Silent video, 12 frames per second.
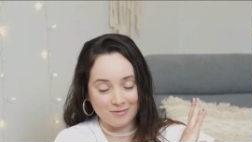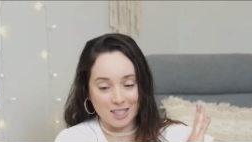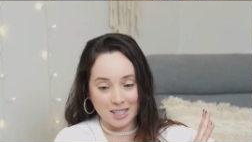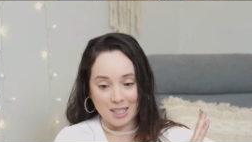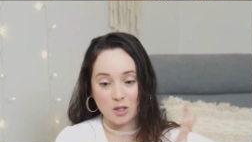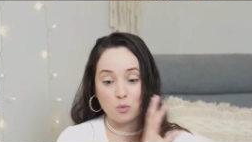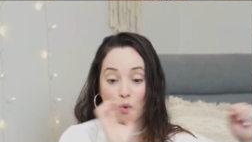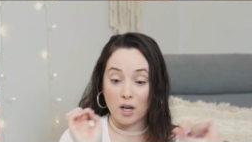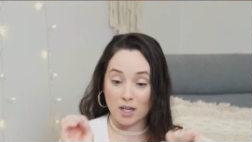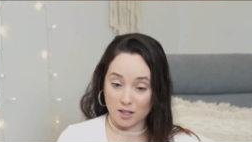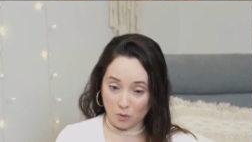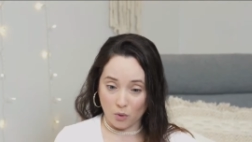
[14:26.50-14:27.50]
this is
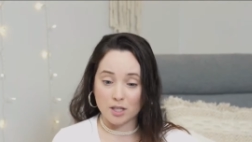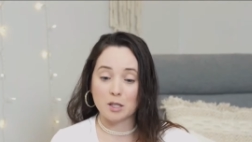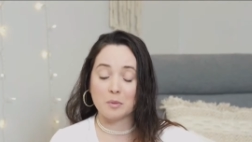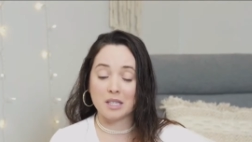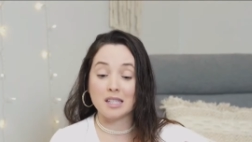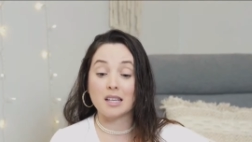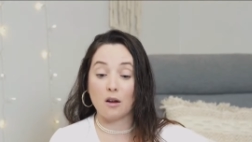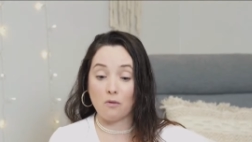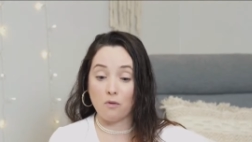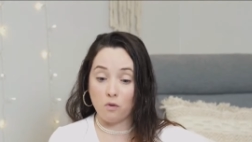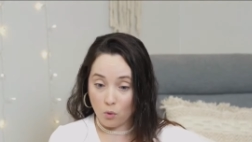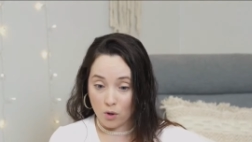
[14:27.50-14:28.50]
what is going to be
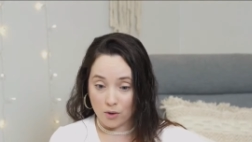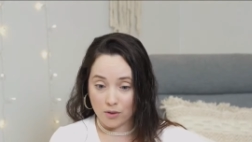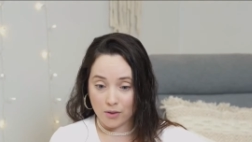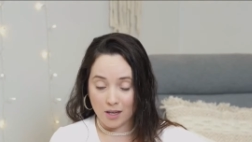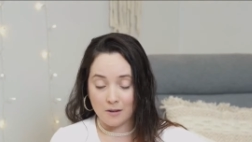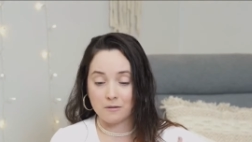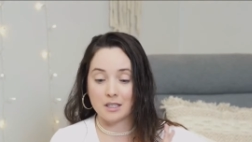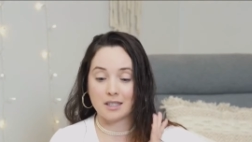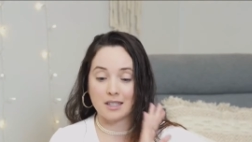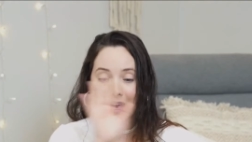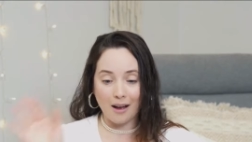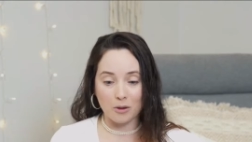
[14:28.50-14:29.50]
set forth if
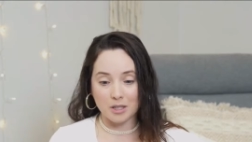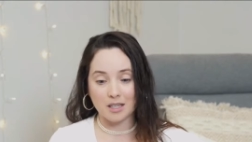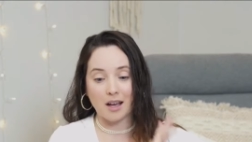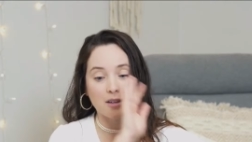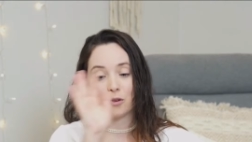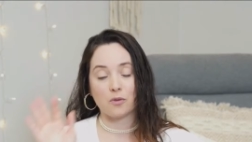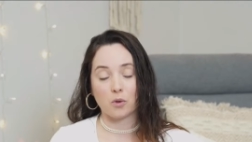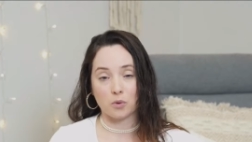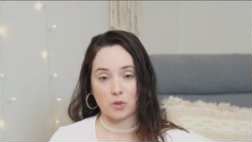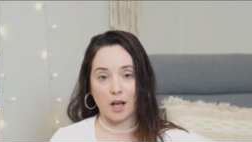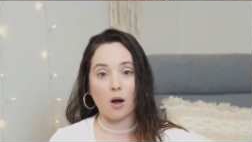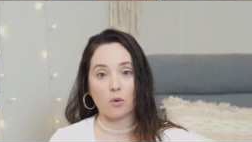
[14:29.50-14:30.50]
it's outside of
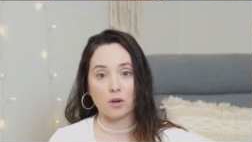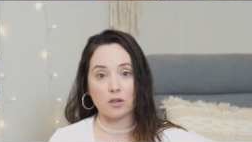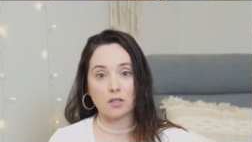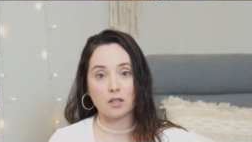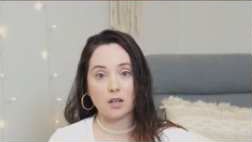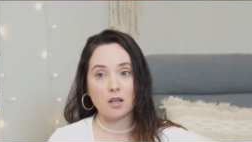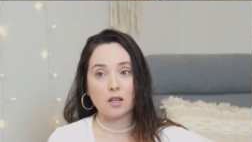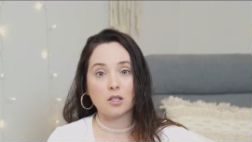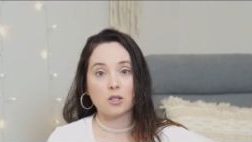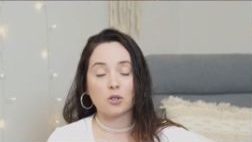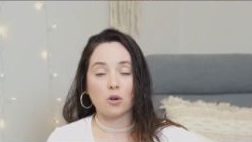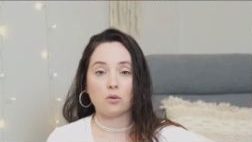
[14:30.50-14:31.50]
those hours.
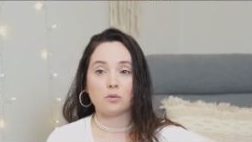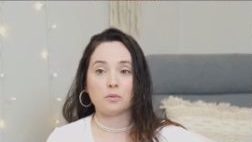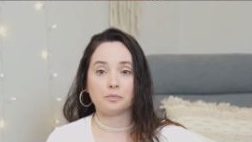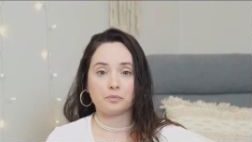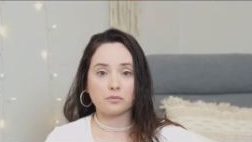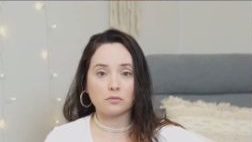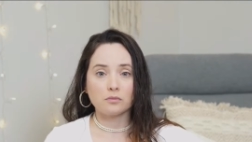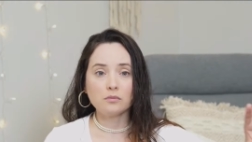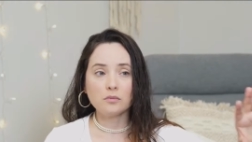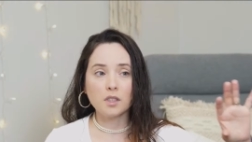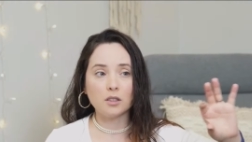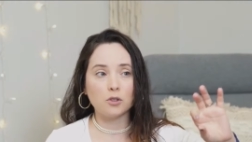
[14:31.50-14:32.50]
So
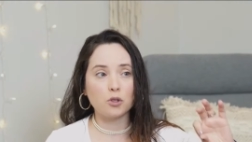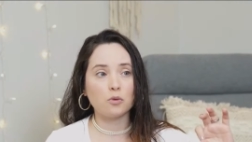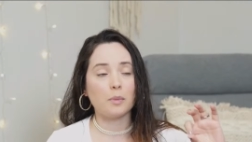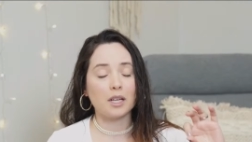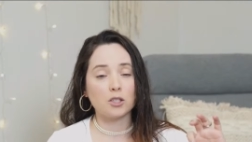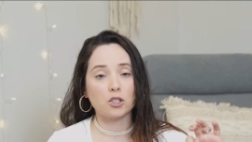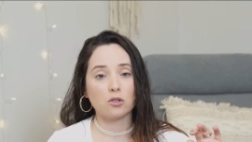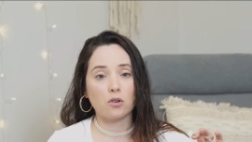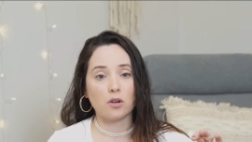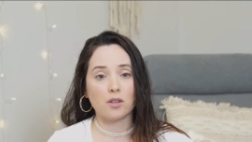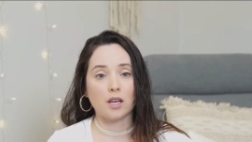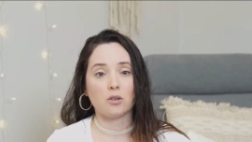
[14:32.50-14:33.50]
do make
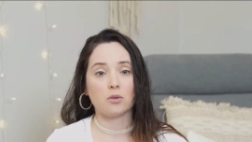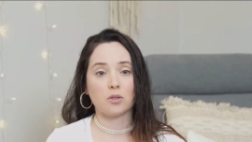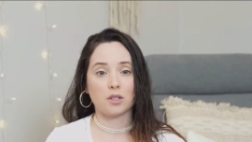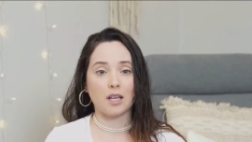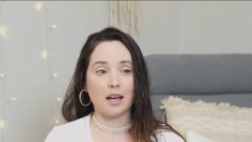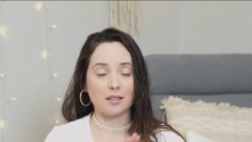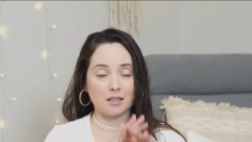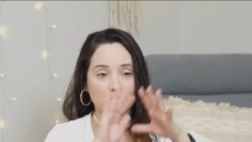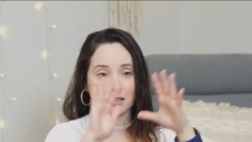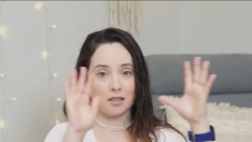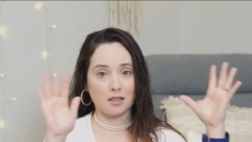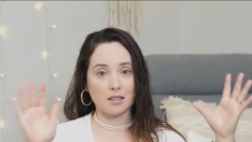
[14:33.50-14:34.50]
sure that you
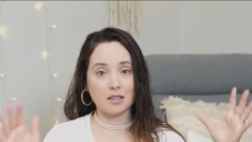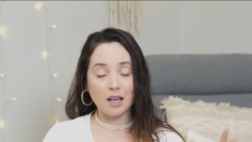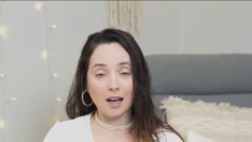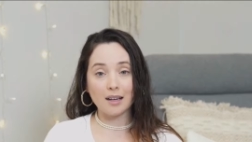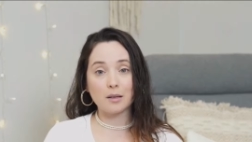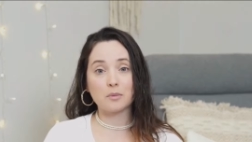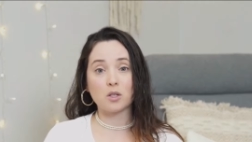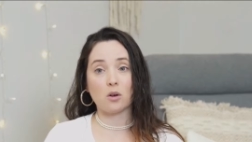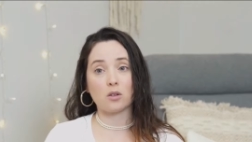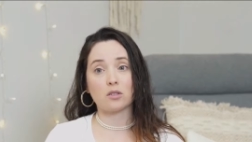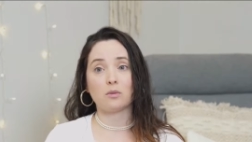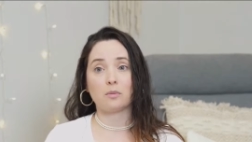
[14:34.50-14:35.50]
set the times
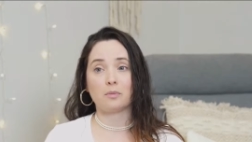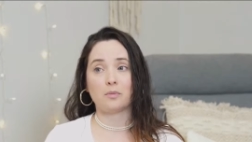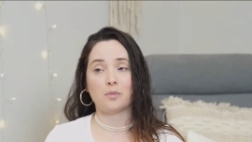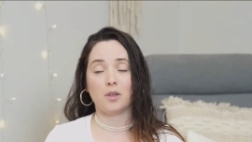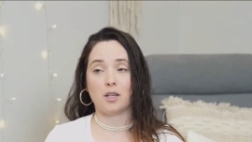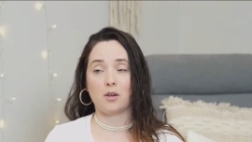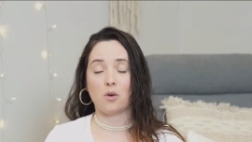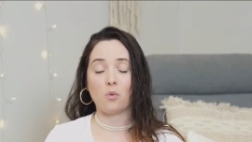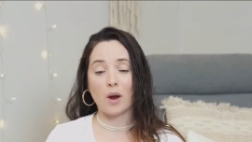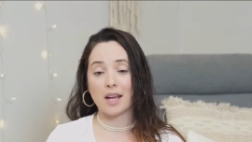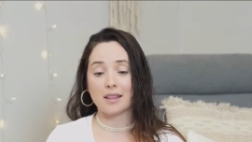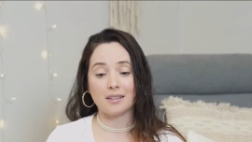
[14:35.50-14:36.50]
also in a
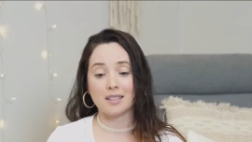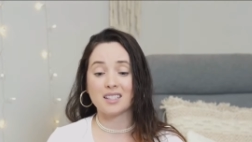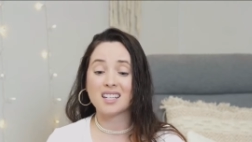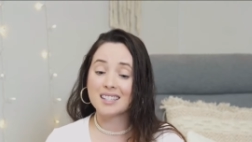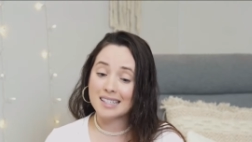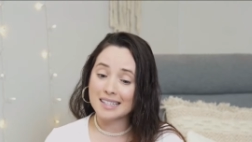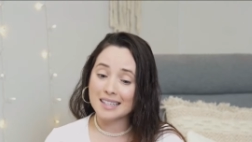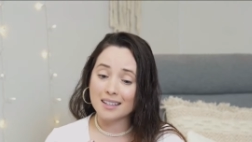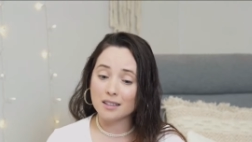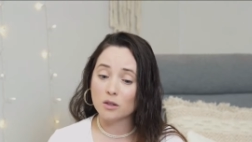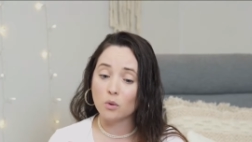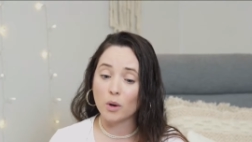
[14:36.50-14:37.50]
way that it doesn't
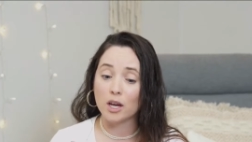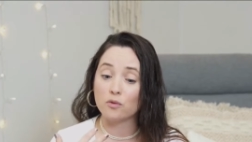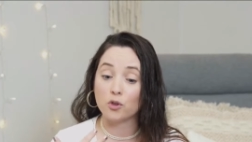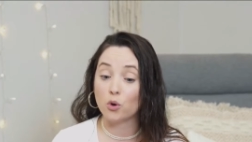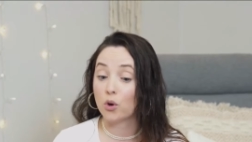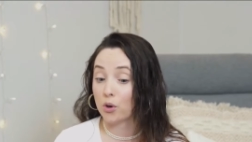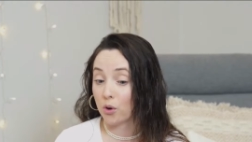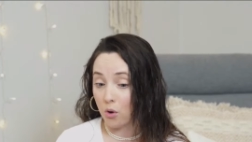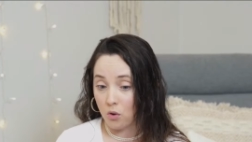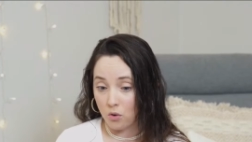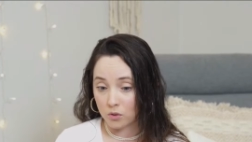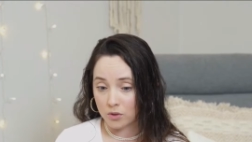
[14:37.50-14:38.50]
get in the way of your
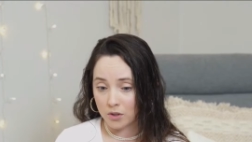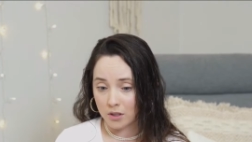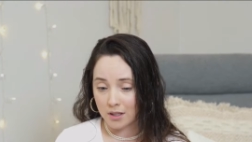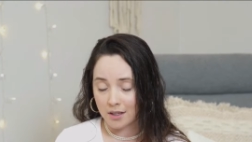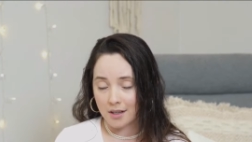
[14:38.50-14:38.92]
goals.